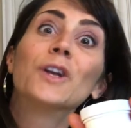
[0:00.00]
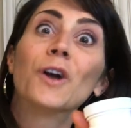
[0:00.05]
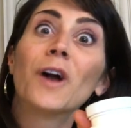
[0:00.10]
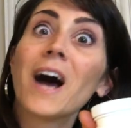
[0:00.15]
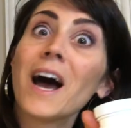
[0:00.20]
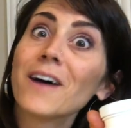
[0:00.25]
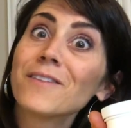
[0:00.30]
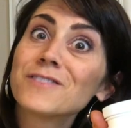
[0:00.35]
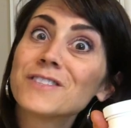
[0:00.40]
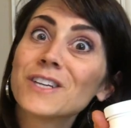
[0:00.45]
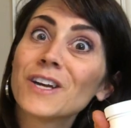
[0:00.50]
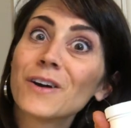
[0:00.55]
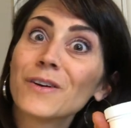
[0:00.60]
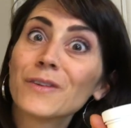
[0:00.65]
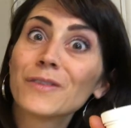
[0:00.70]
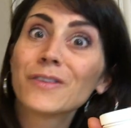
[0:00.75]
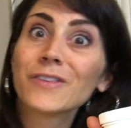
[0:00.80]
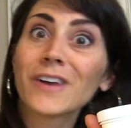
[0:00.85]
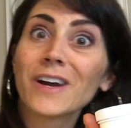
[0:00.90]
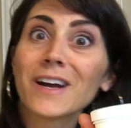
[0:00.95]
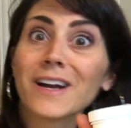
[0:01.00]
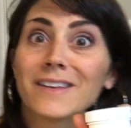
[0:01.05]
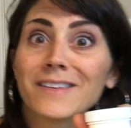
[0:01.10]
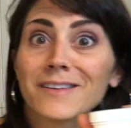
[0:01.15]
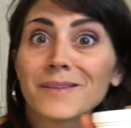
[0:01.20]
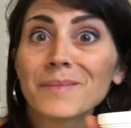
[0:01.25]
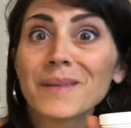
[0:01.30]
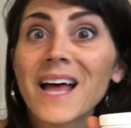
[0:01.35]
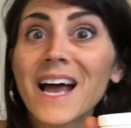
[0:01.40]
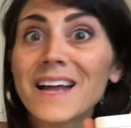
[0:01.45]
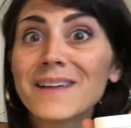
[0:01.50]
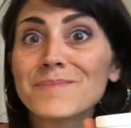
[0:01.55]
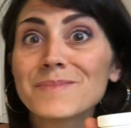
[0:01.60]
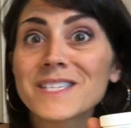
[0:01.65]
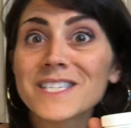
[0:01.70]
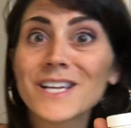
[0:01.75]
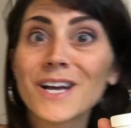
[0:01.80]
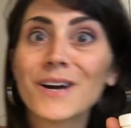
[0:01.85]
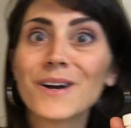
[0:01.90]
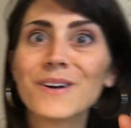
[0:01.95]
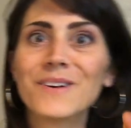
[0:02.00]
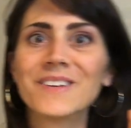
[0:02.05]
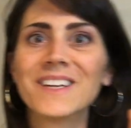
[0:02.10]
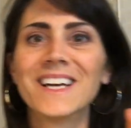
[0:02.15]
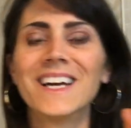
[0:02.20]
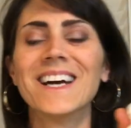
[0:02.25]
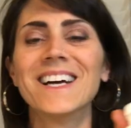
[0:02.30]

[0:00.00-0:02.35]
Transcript: you don't have to go suck on some limestone